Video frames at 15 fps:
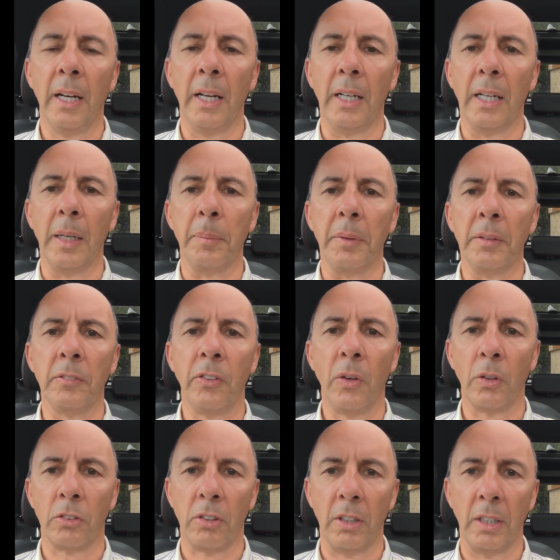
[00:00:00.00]

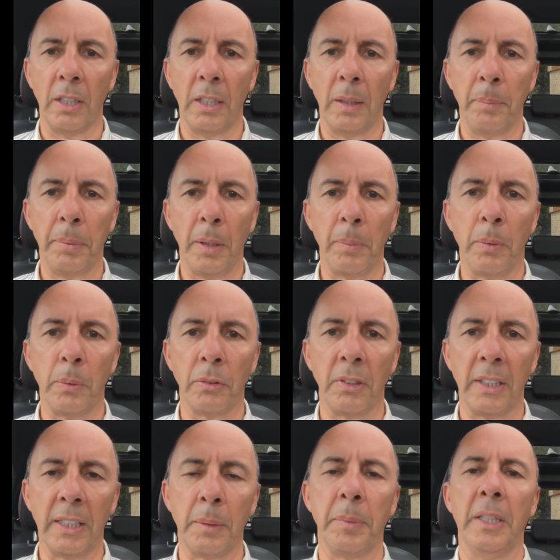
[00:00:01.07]
Unfortunately, the pupil was
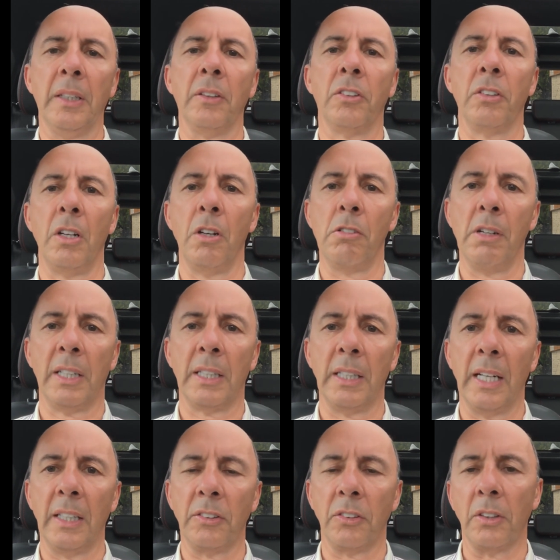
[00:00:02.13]
a little bit slow
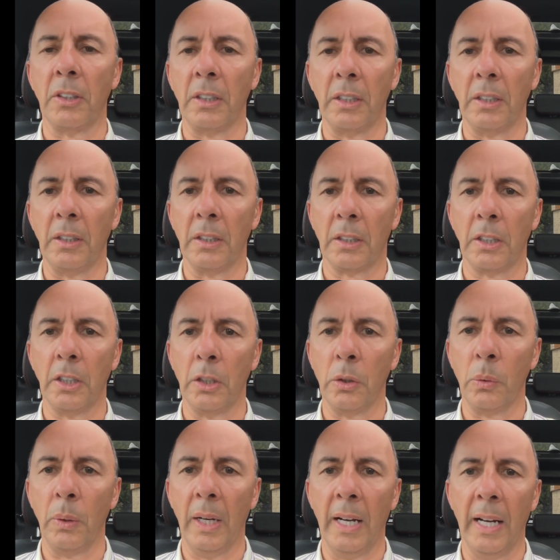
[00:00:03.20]
recognising the queue,